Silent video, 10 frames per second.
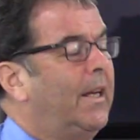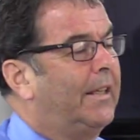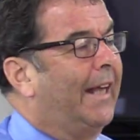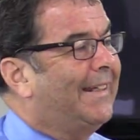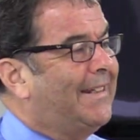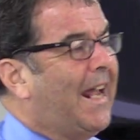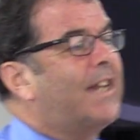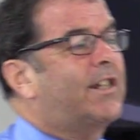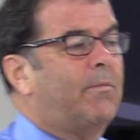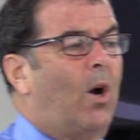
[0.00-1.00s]
that the
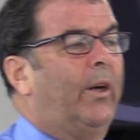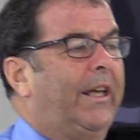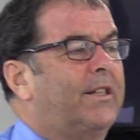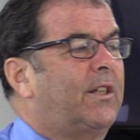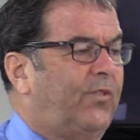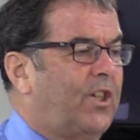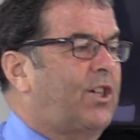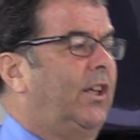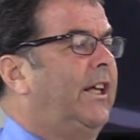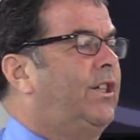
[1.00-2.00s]
testimony is
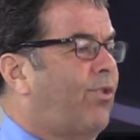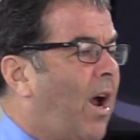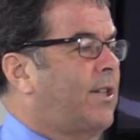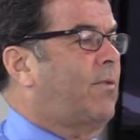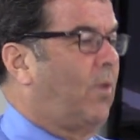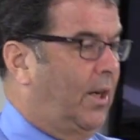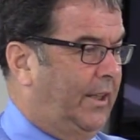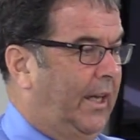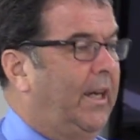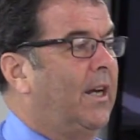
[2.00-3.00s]
sufficiently
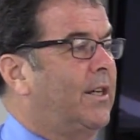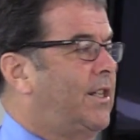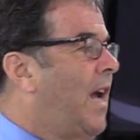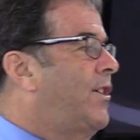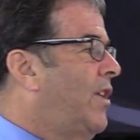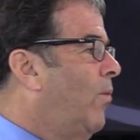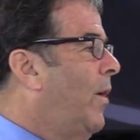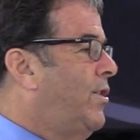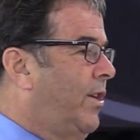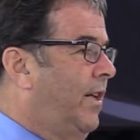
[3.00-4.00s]
trustworthy such that
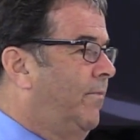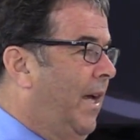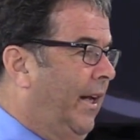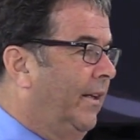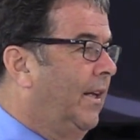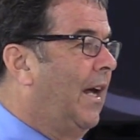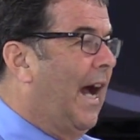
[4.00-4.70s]
we should admit it.